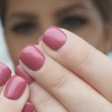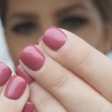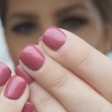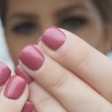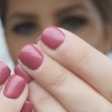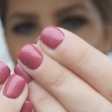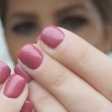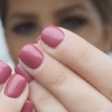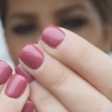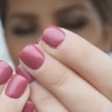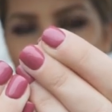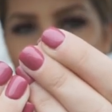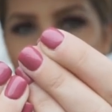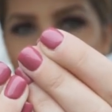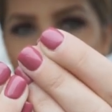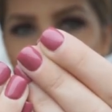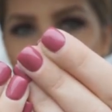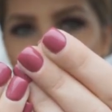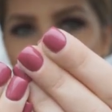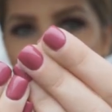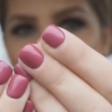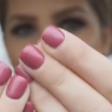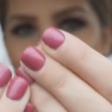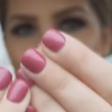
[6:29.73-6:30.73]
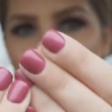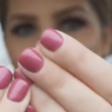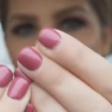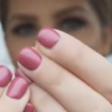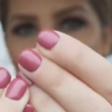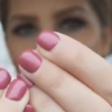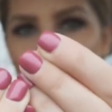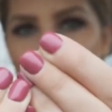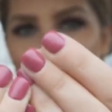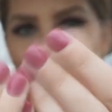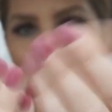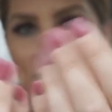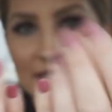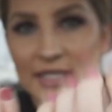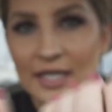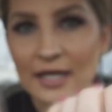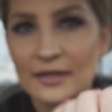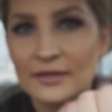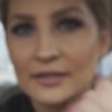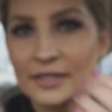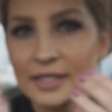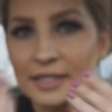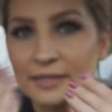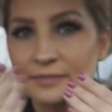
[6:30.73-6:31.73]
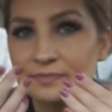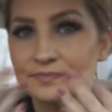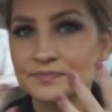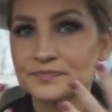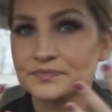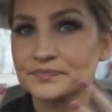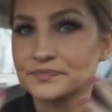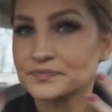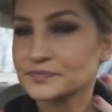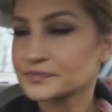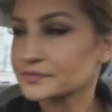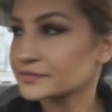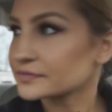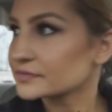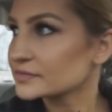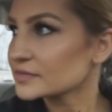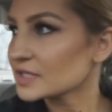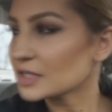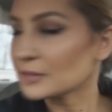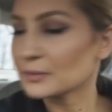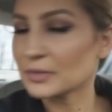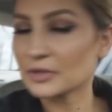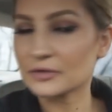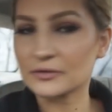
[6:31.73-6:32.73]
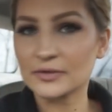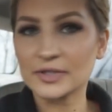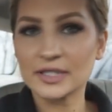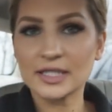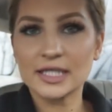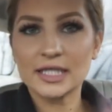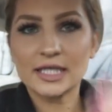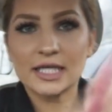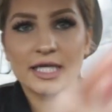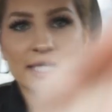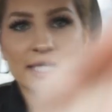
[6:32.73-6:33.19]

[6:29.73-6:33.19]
It's like a pinky purple mauvey color but really